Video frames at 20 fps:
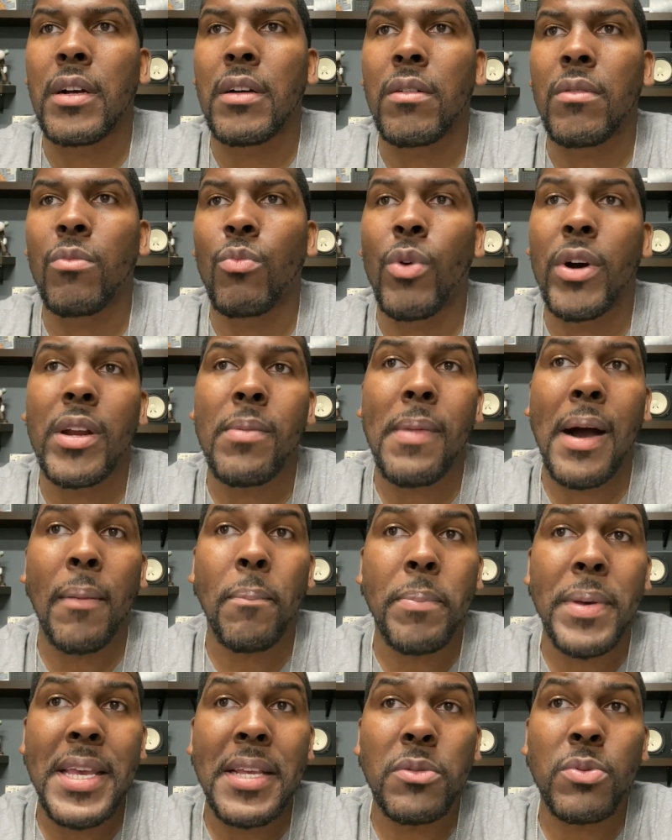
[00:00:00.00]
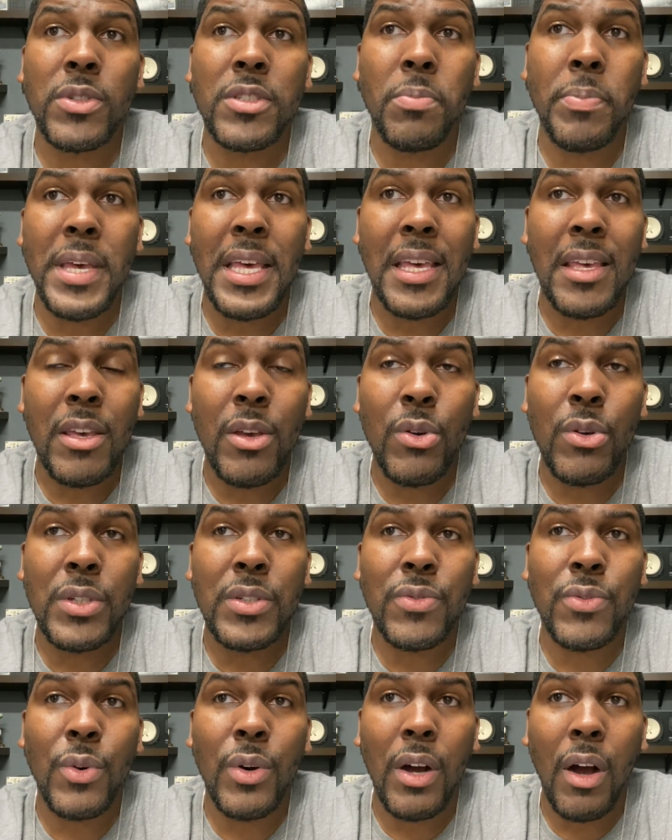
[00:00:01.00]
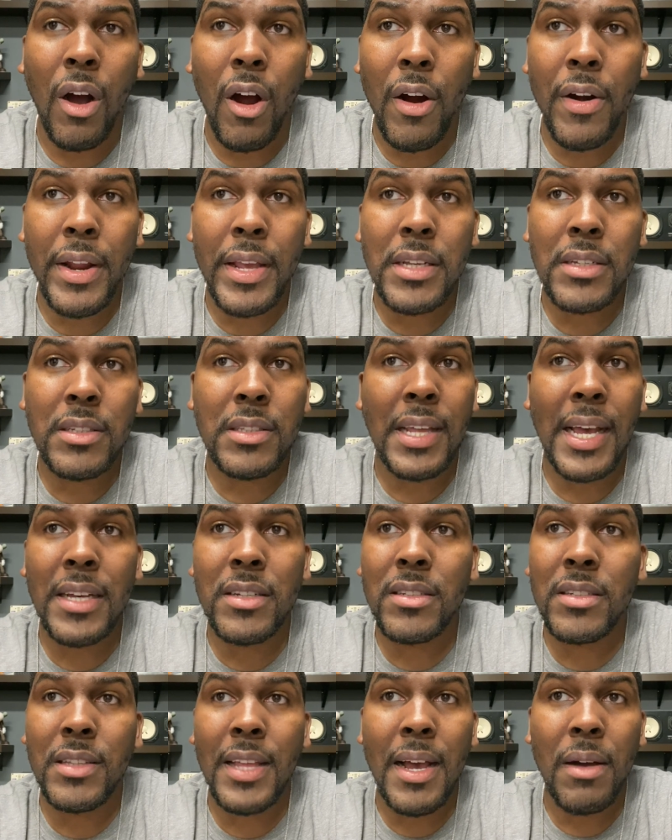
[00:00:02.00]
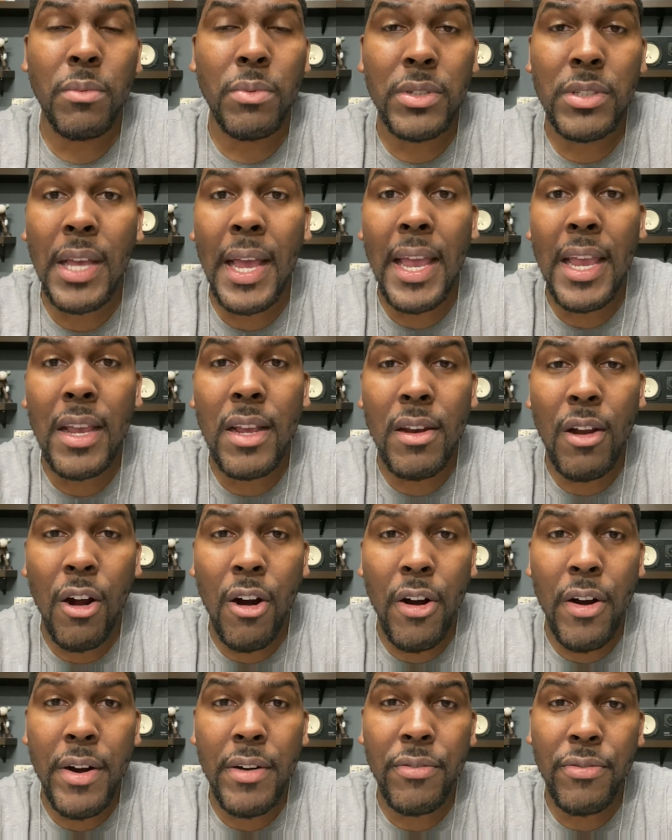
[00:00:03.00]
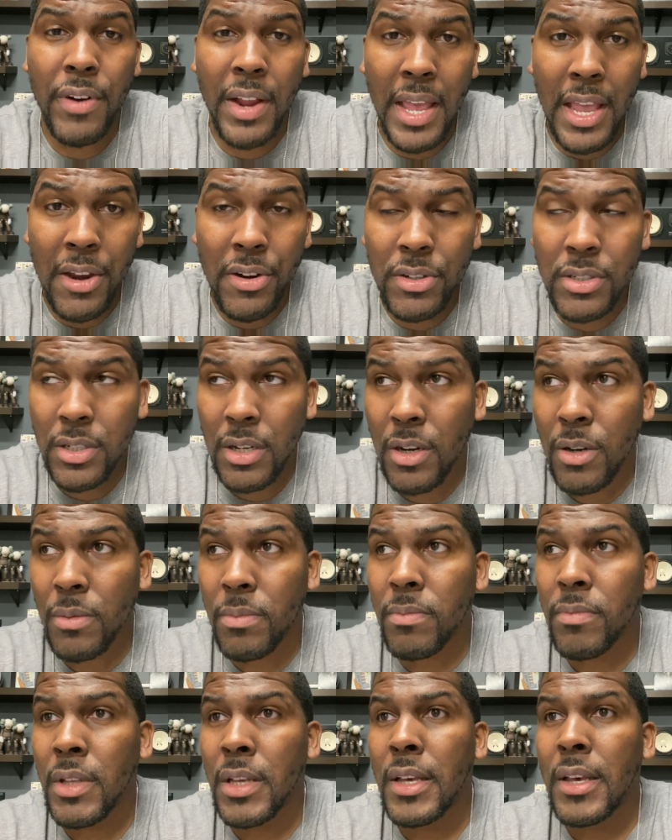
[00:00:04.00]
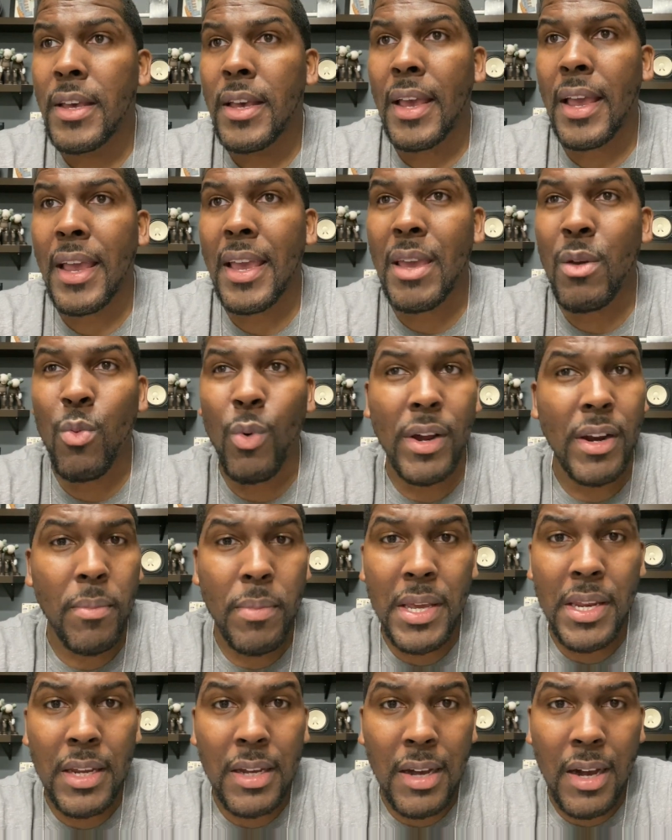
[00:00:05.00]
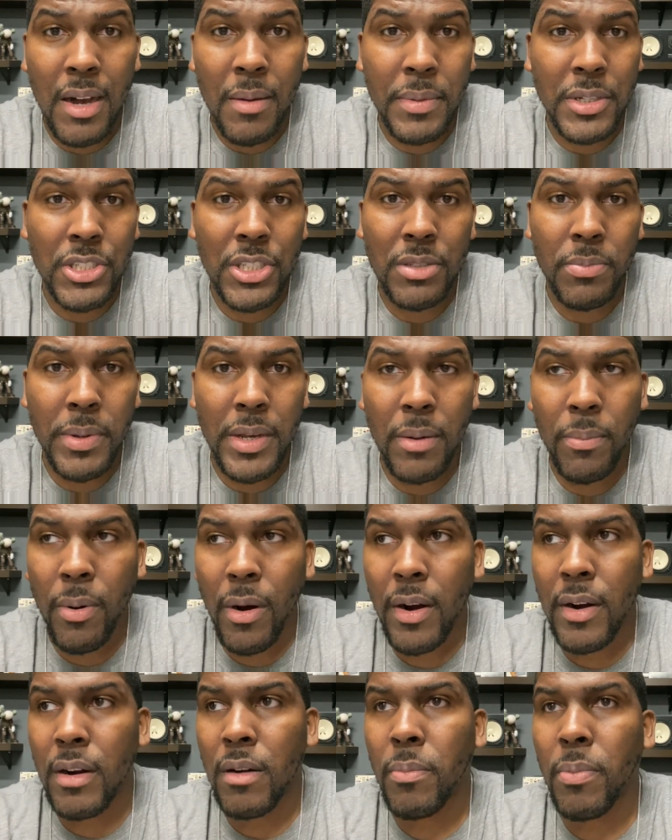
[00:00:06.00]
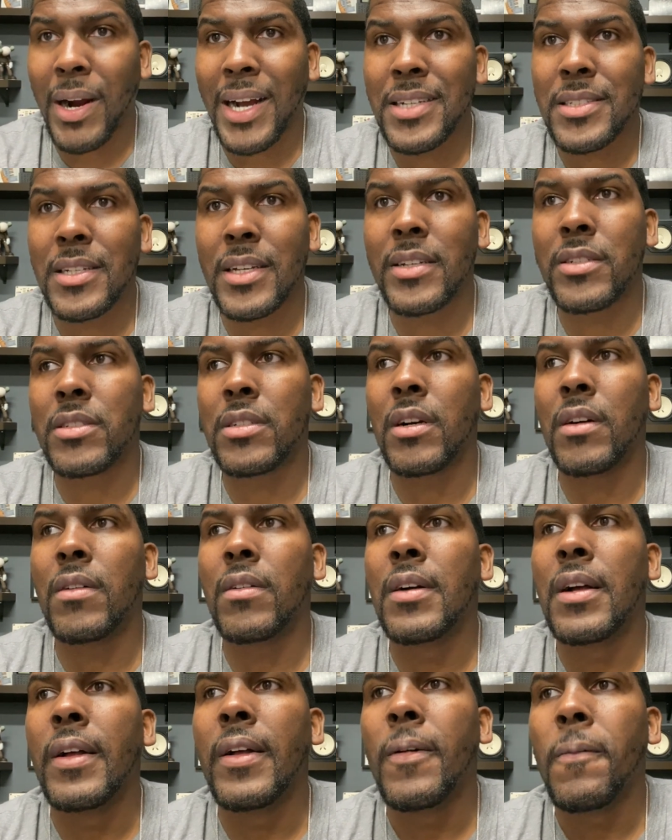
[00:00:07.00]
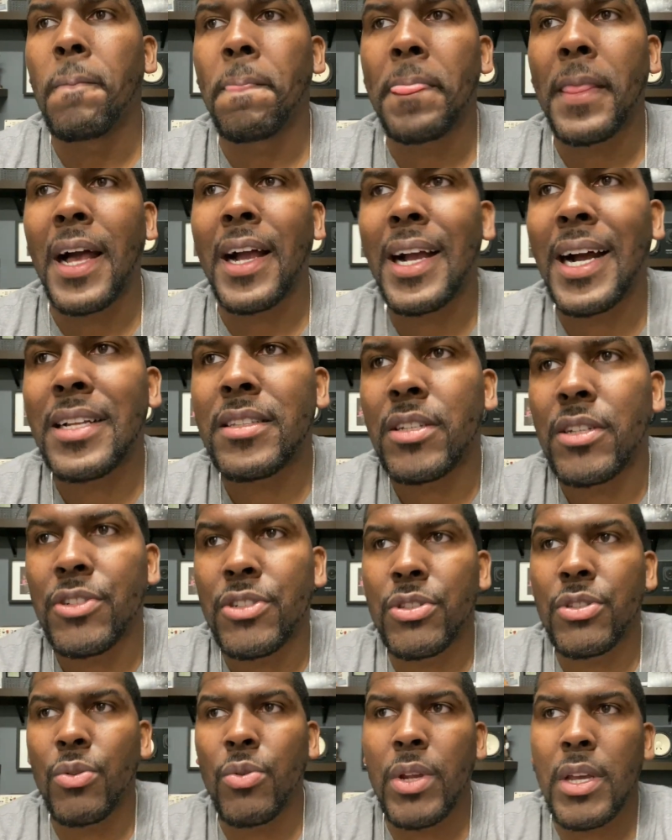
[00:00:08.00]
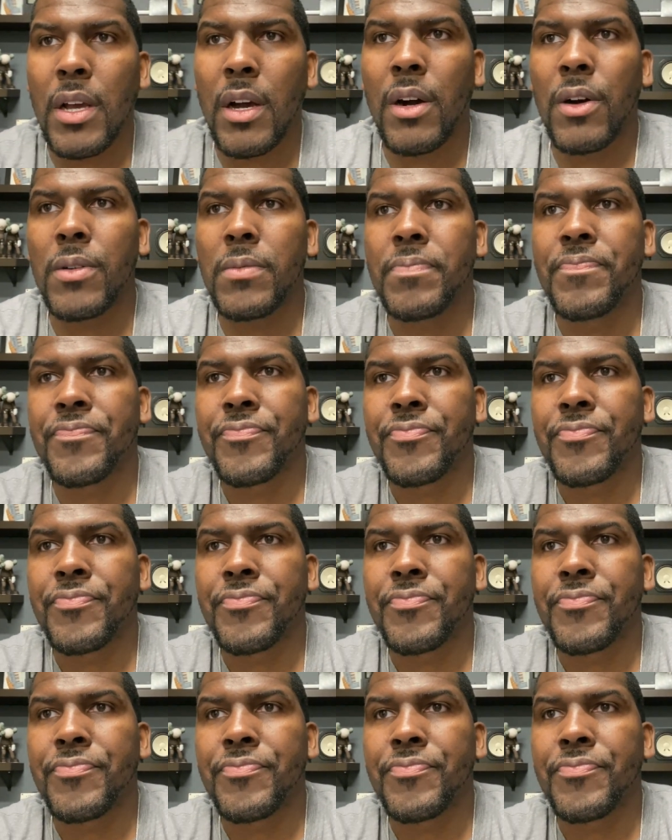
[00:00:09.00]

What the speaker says: one of my beats was being used for an artist that Step was A&R and for Interscope, and he wanted me to come and just be a part of the process. So I got to the studio